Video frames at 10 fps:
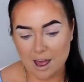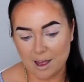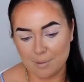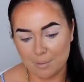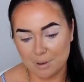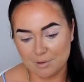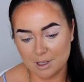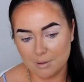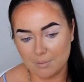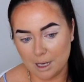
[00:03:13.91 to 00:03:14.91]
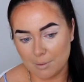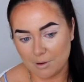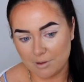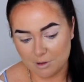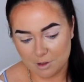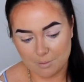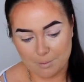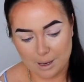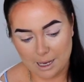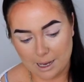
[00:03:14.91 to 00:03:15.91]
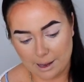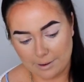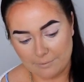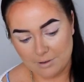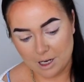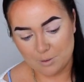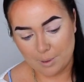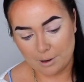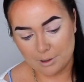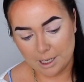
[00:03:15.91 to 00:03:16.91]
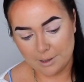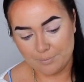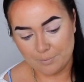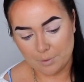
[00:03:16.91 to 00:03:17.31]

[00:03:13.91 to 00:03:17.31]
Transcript: I'm using the Makeup Revolution Bake and Finish Powder